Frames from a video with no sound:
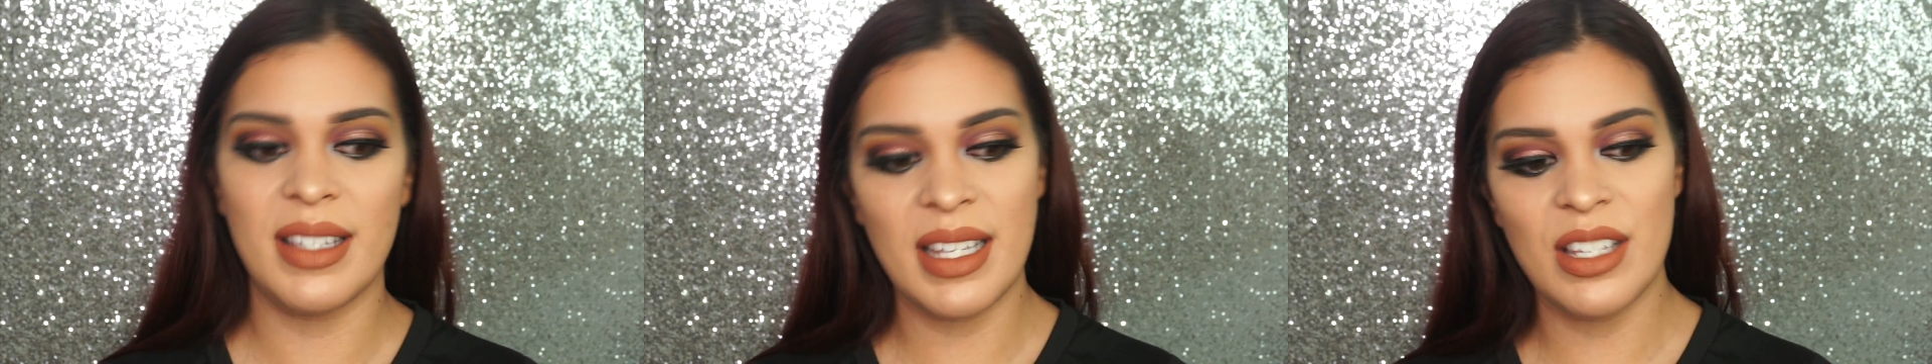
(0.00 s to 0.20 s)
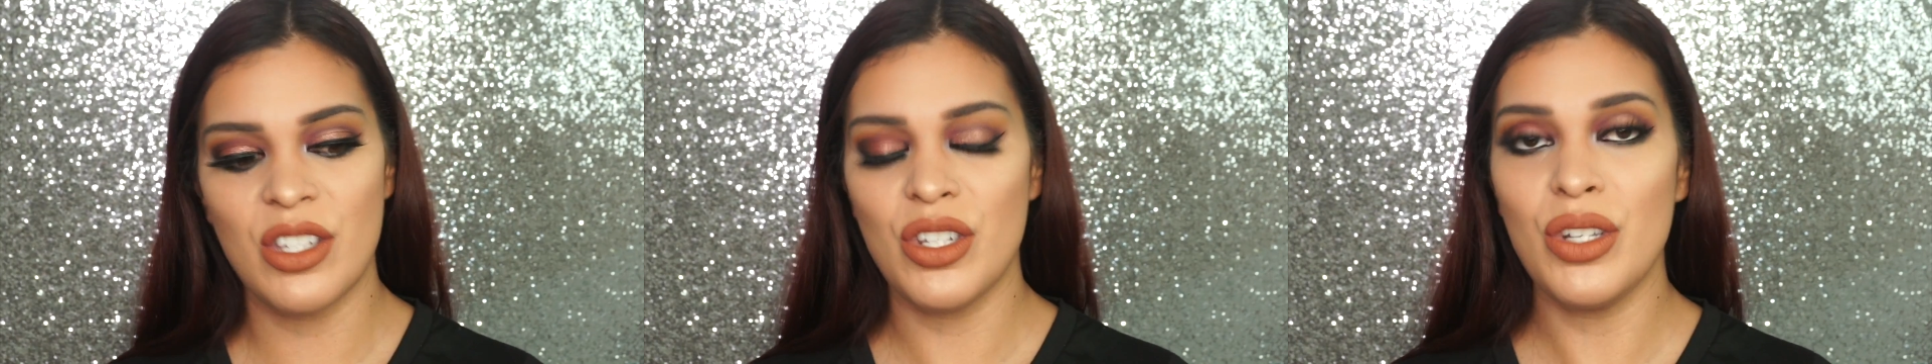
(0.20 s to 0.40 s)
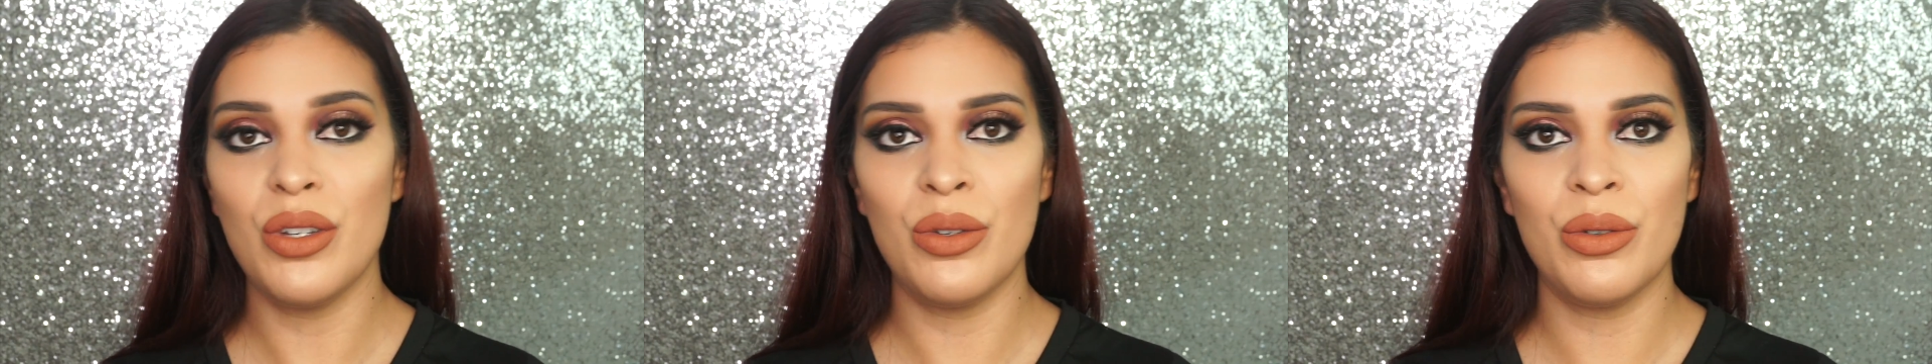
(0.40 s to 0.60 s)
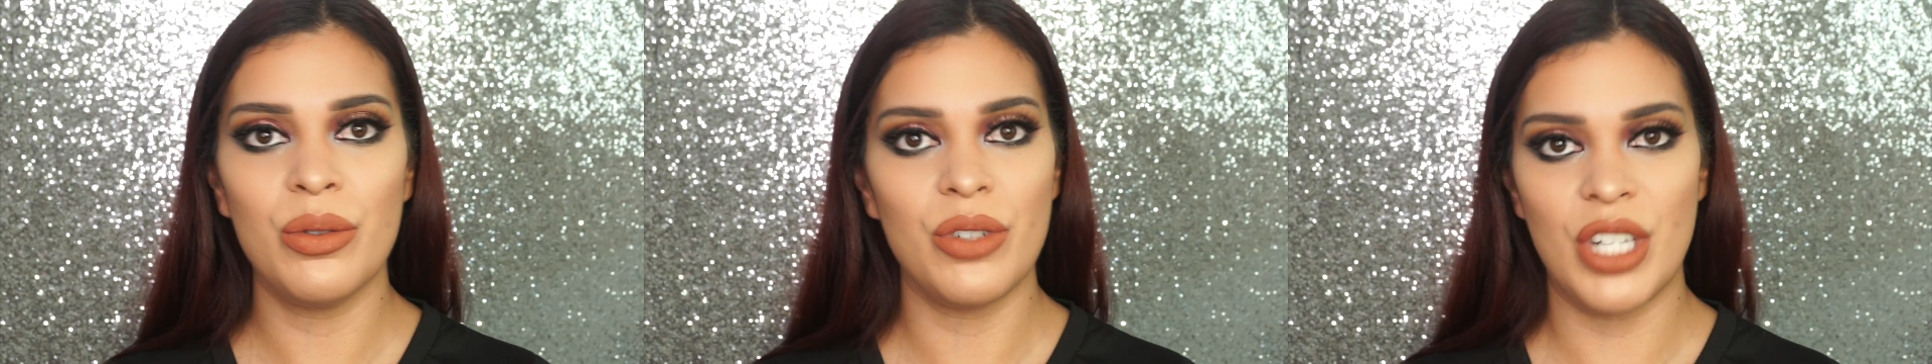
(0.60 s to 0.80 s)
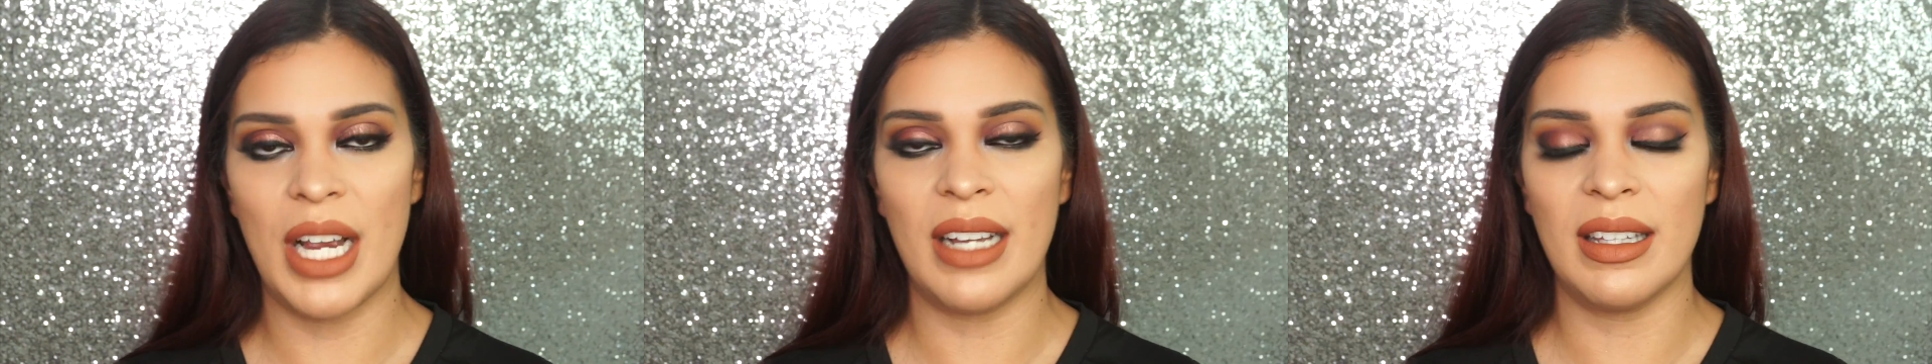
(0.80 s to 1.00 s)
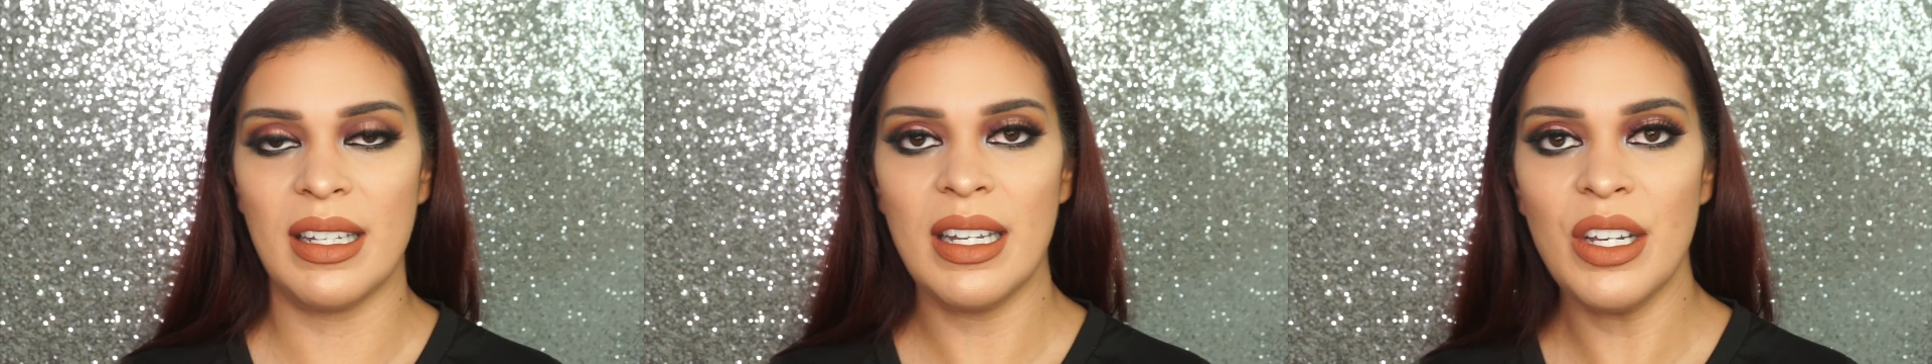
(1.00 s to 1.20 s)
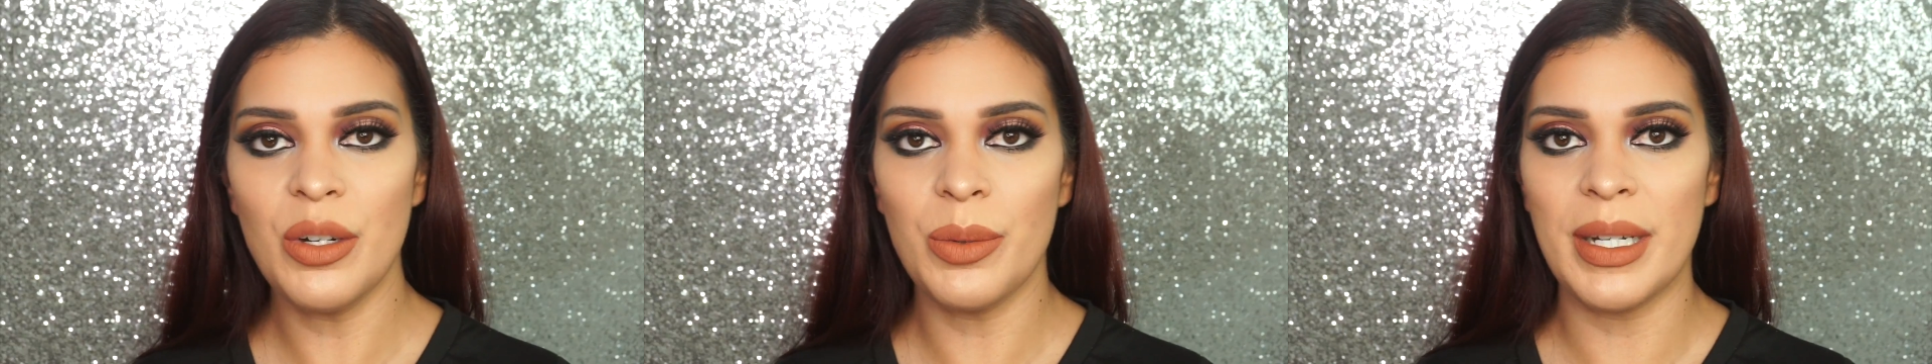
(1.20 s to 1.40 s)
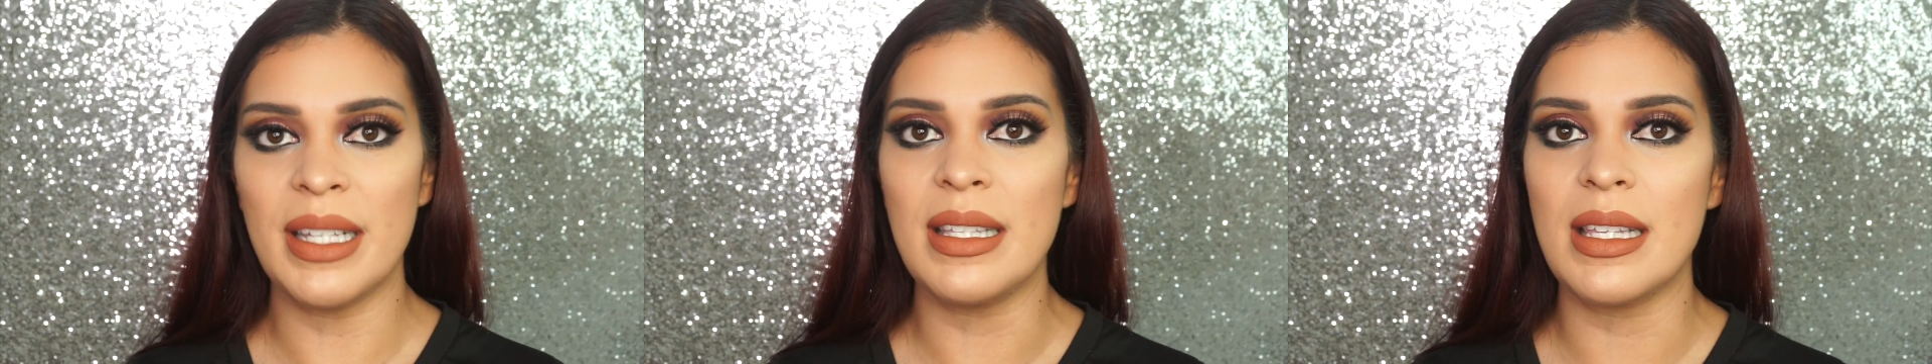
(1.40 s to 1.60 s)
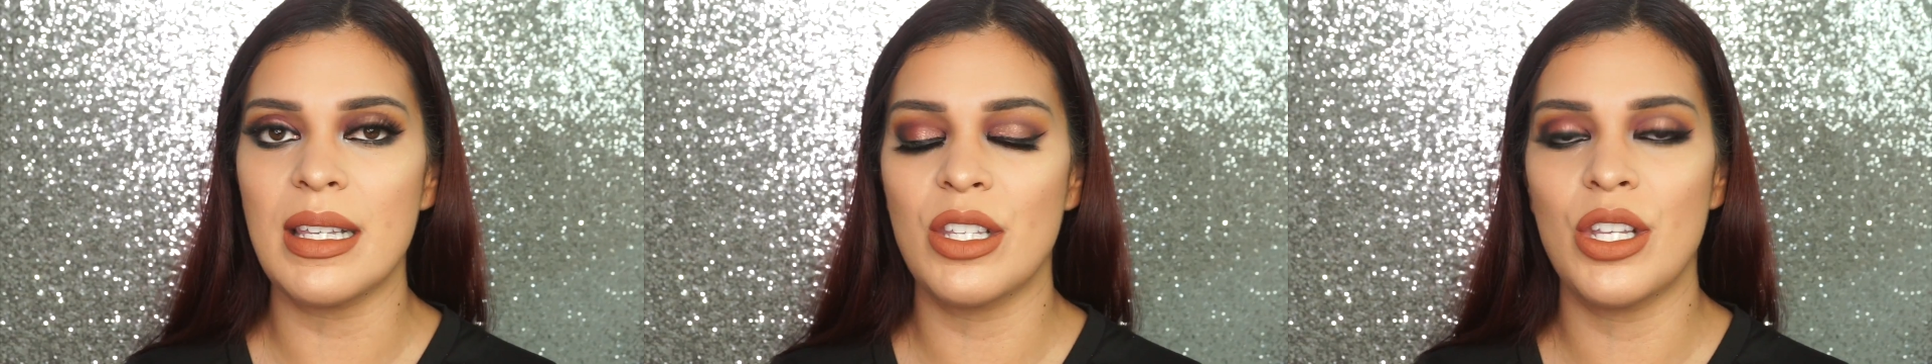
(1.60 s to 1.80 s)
these new Jaclyn Hill ones.